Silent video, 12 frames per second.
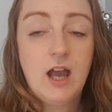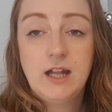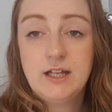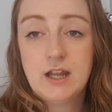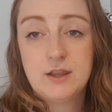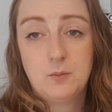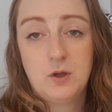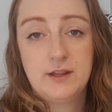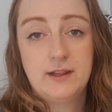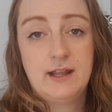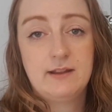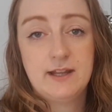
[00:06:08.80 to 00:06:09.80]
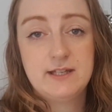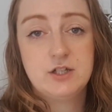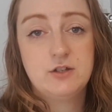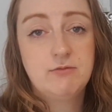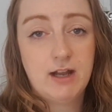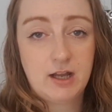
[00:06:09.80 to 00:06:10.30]
Another one that they
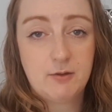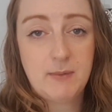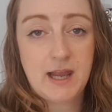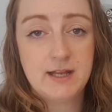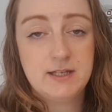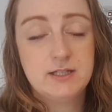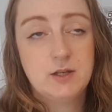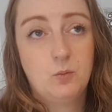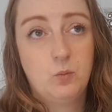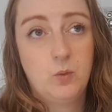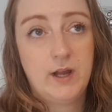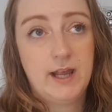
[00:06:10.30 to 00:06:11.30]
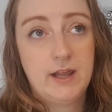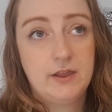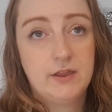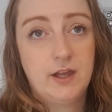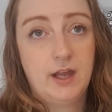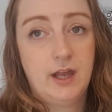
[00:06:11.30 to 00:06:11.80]
do recommend
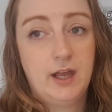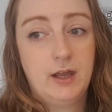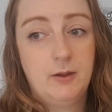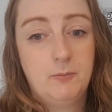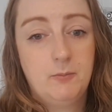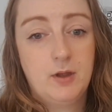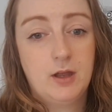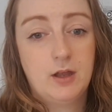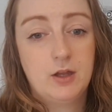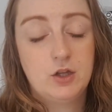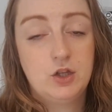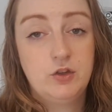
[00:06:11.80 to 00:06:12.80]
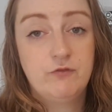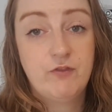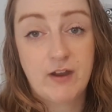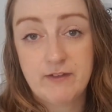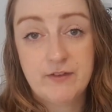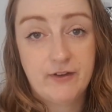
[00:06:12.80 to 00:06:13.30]
with
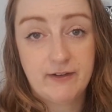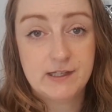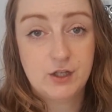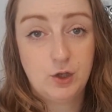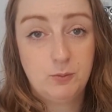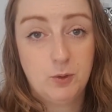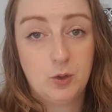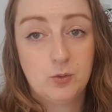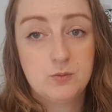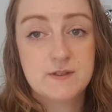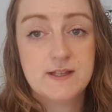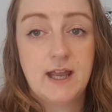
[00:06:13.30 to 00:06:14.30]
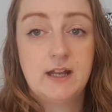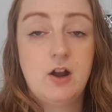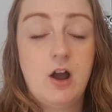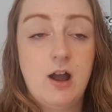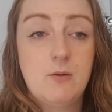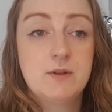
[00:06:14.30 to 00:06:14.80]
very, very newborns, and
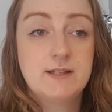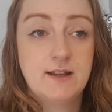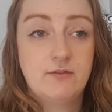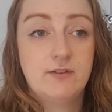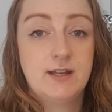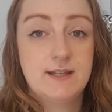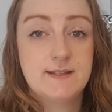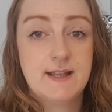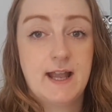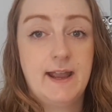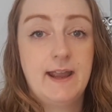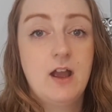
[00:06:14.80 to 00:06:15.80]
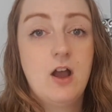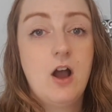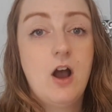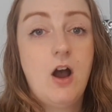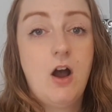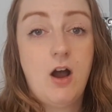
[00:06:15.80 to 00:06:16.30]
I would definitely say
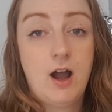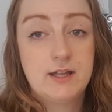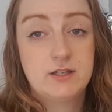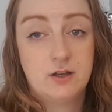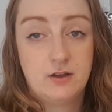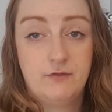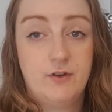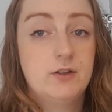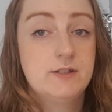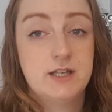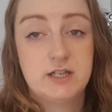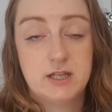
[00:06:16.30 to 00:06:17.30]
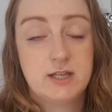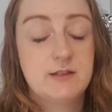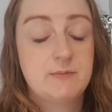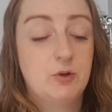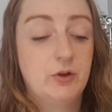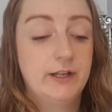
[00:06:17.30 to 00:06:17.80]
I took advantage at
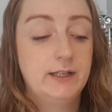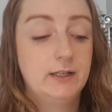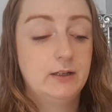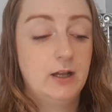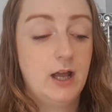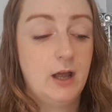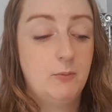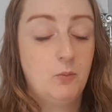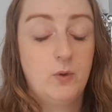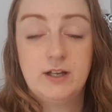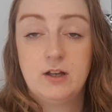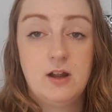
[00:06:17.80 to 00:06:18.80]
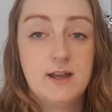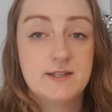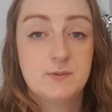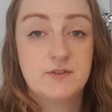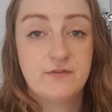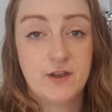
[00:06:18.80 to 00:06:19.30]
this point when
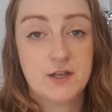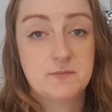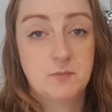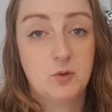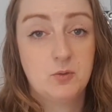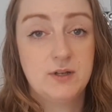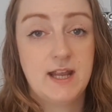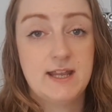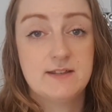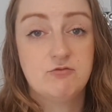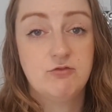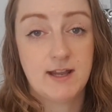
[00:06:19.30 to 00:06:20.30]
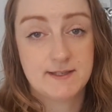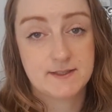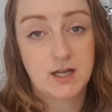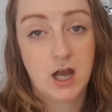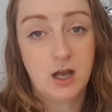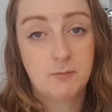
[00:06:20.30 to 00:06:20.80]
Eliza was first born, is
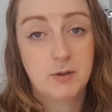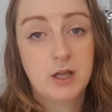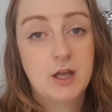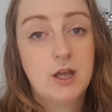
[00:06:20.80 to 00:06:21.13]
rest up.